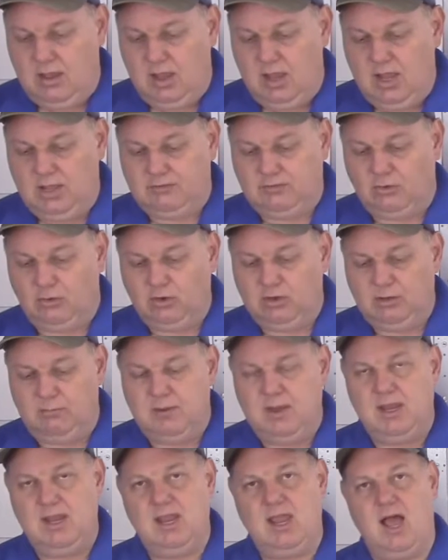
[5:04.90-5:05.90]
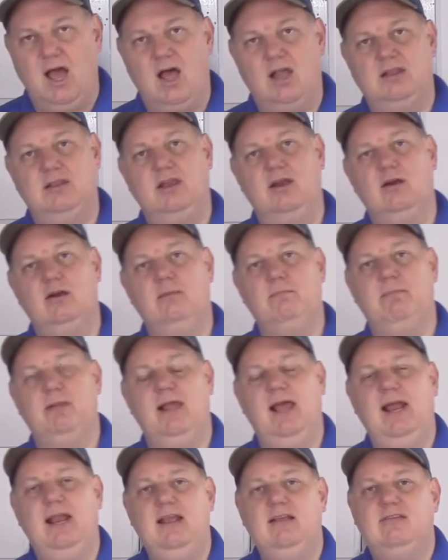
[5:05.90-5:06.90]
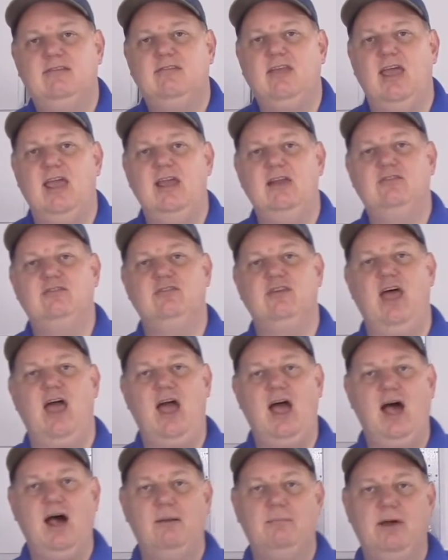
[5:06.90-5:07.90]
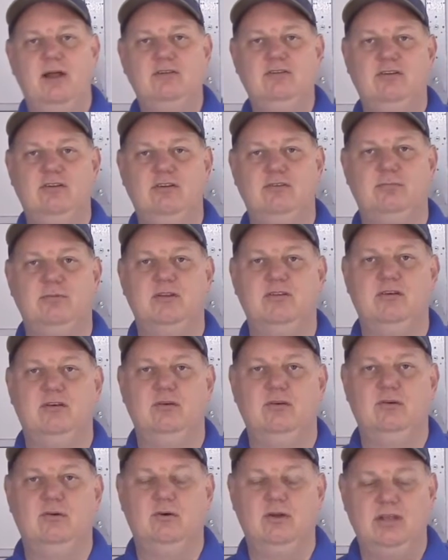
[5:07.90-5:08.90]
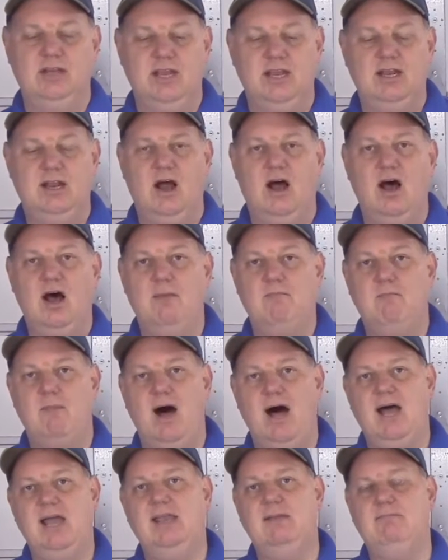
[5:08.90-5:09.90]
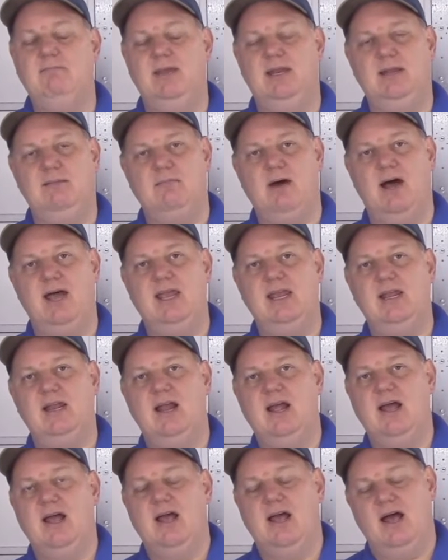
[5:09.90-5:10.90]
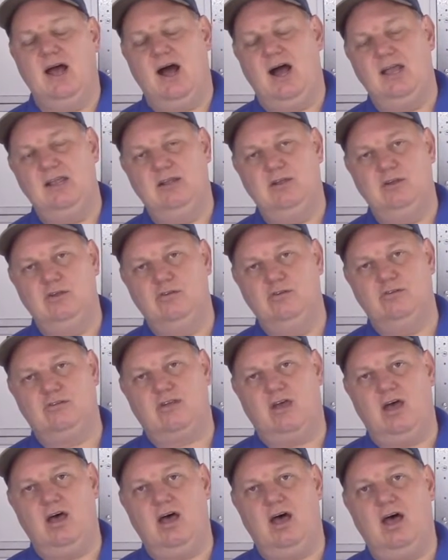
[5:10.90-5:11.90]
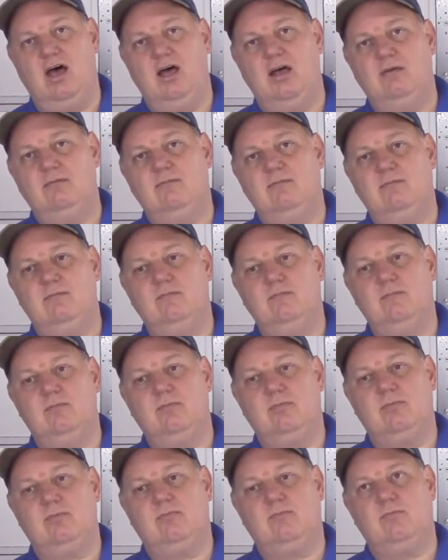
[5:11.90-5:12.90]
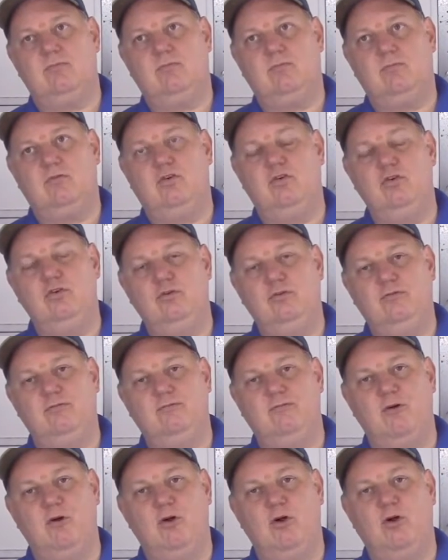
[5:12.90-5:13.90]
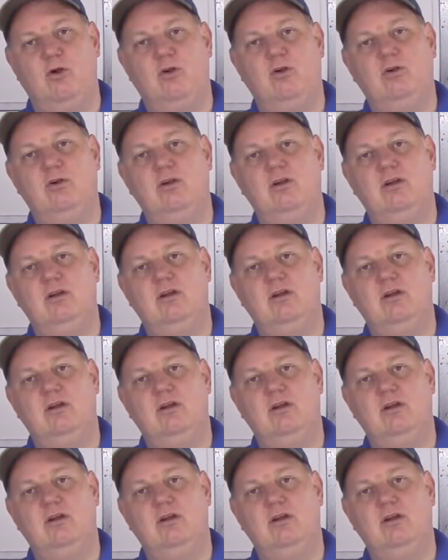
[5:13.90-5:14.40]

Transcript: It's going to be during the planning stage is how much of this material you're going to need. On my Mini Mite, I used 2 full